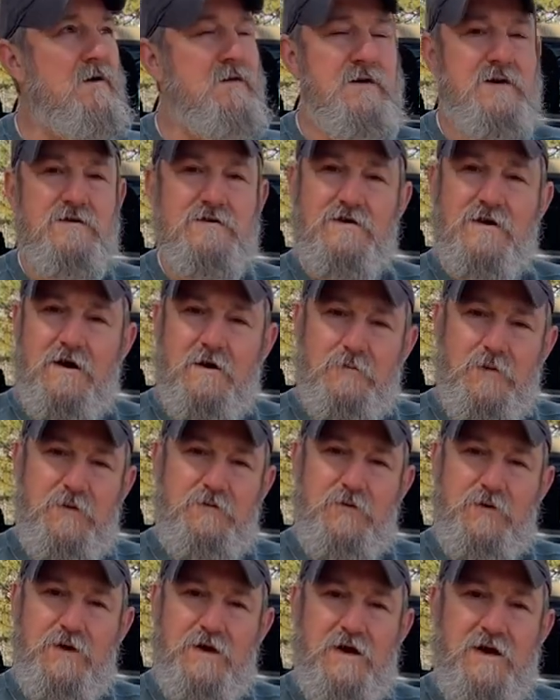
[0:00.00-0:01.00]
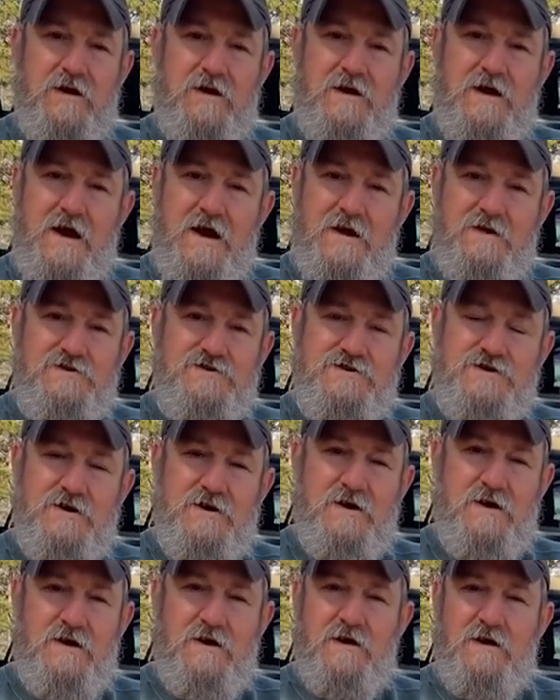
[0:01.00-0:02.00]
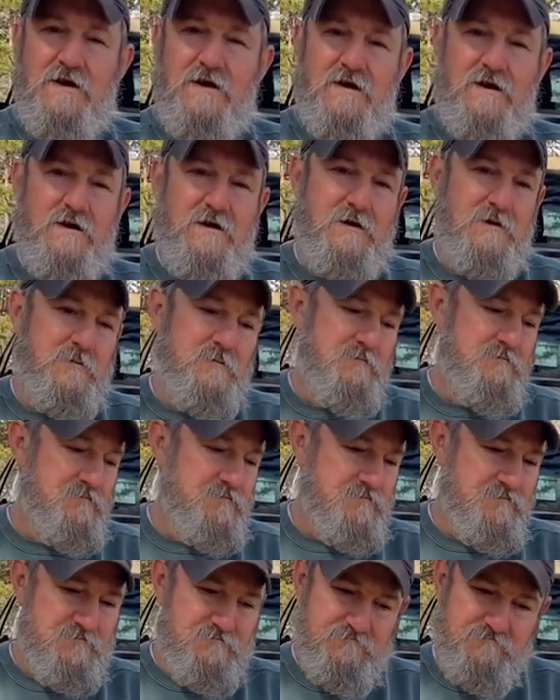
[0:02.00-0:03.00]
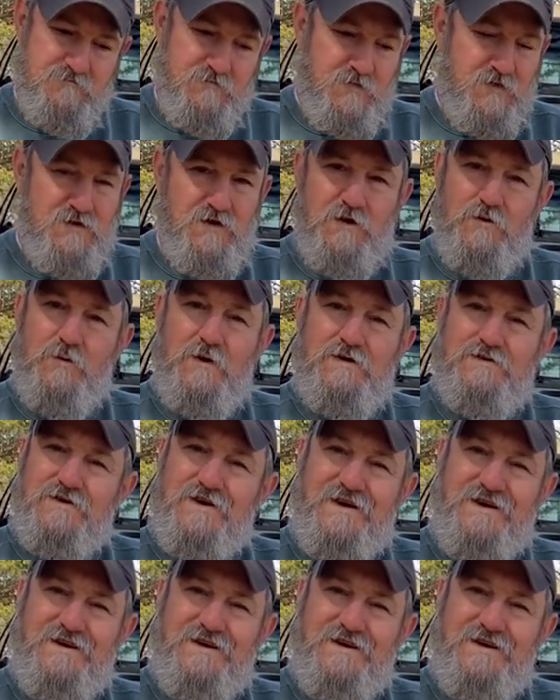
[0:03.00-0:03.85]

this up if we get a catch. Um, till we see